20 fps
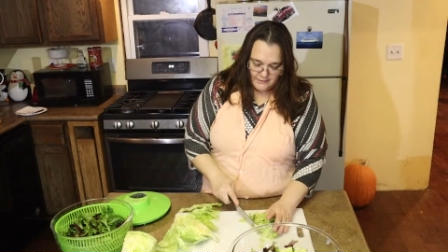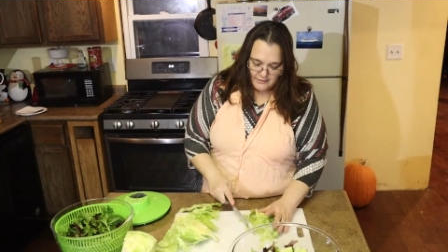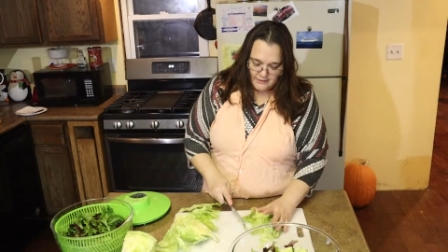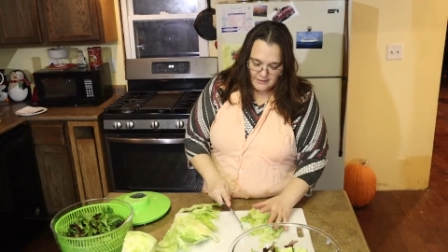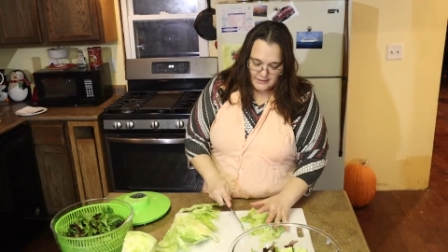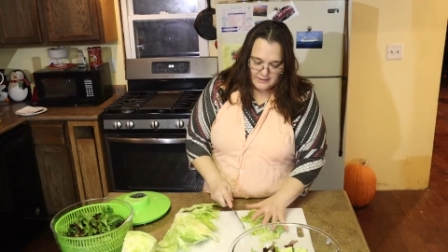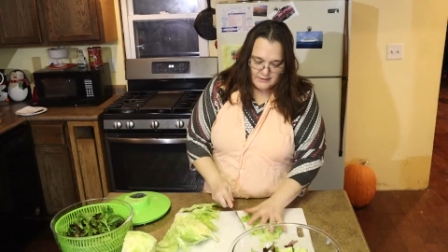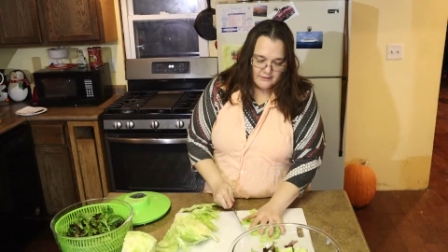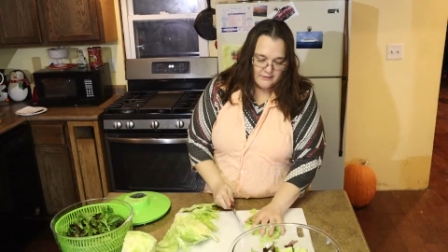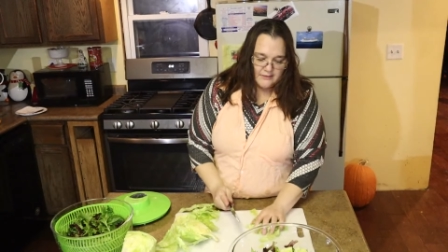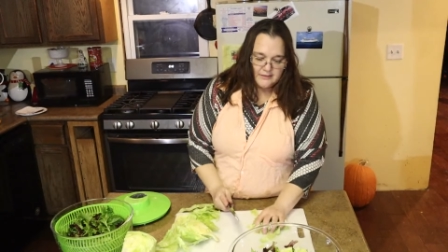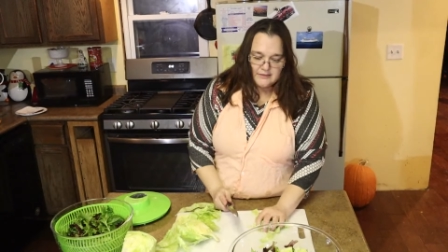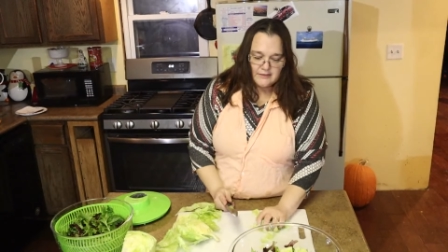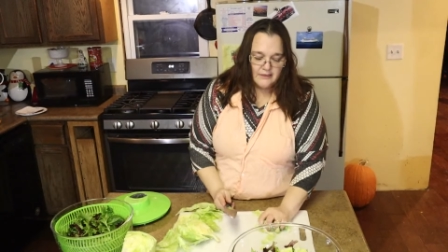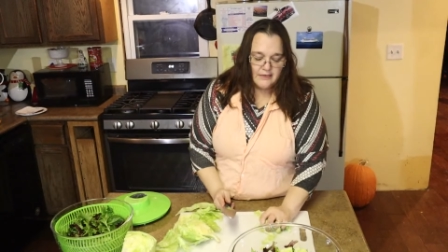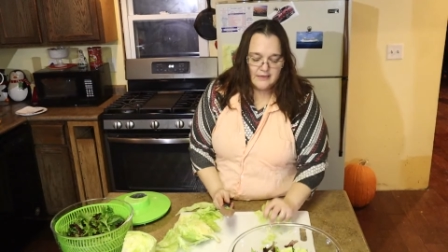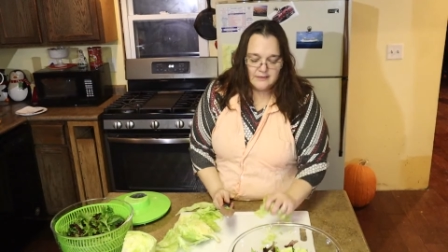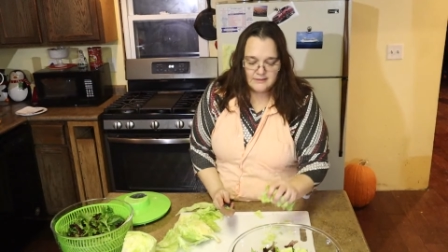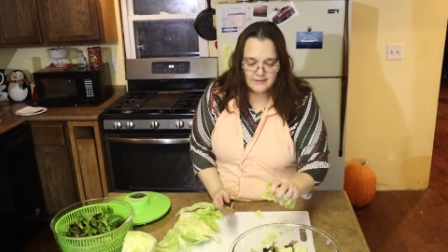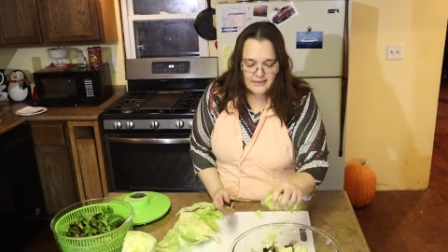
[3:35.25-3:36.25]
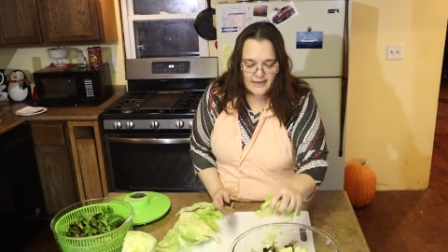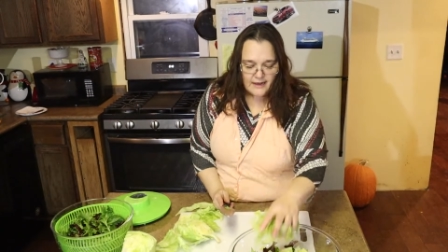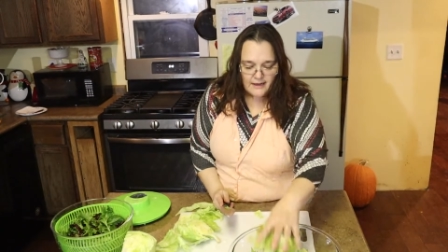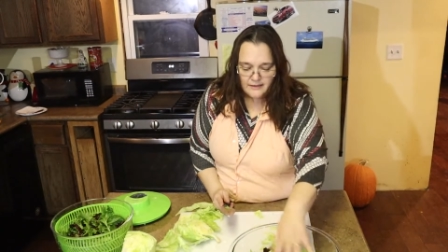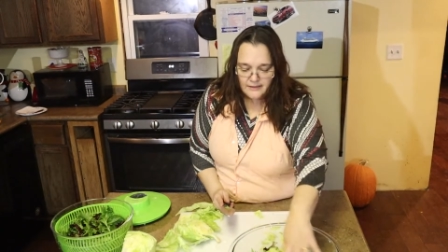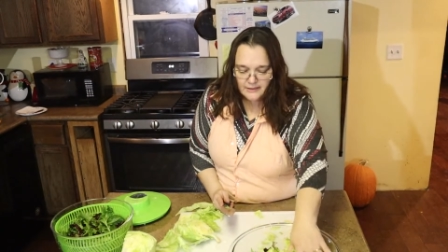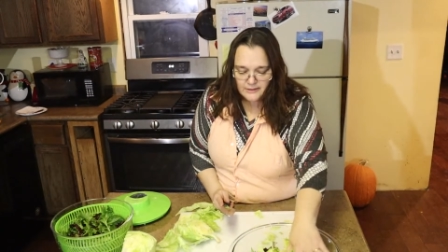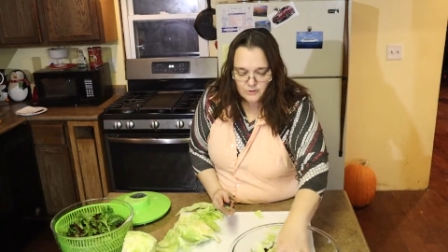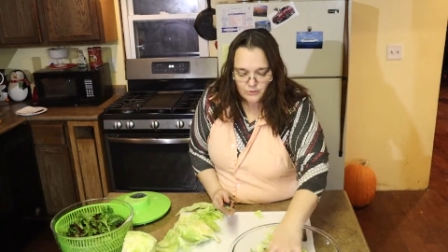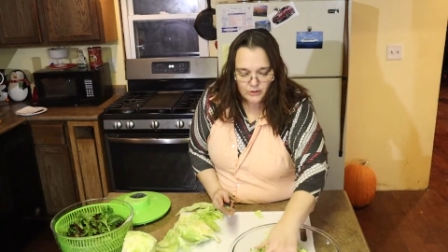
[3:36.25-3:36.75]
This
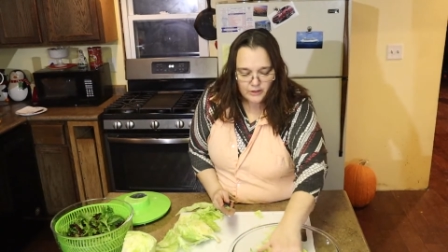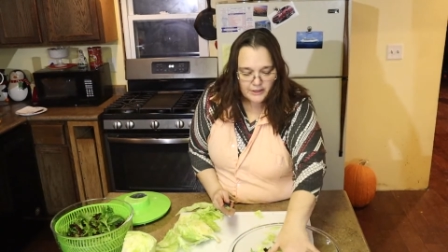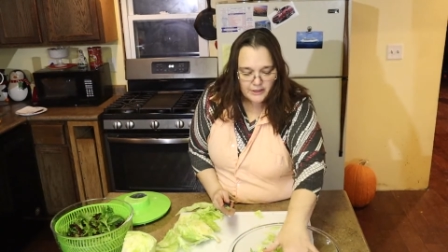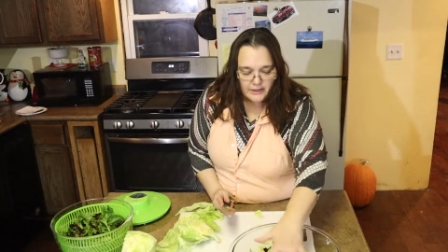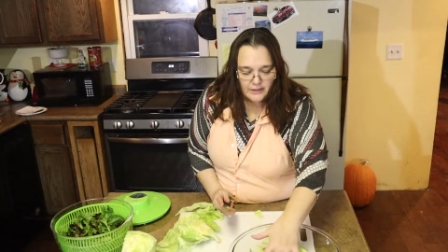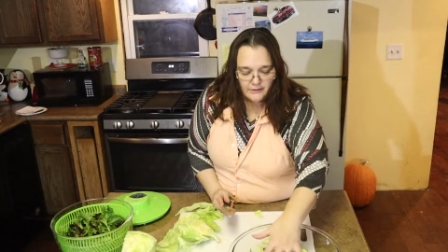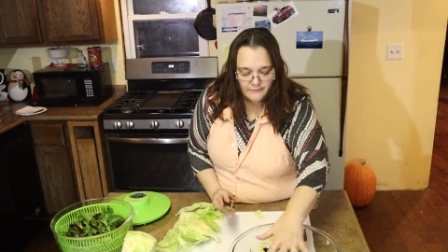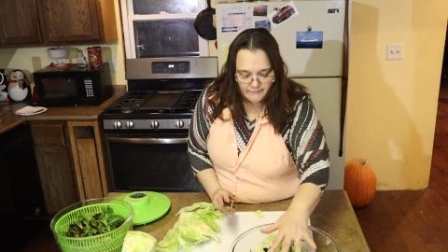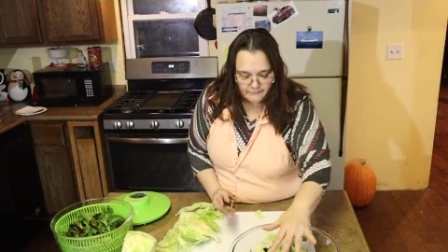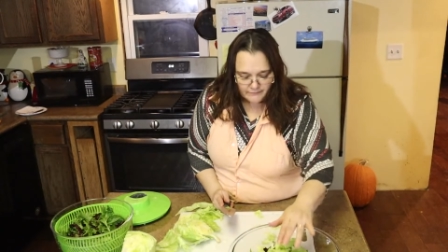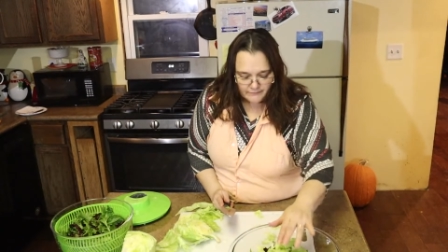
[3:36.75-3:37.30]
salad is really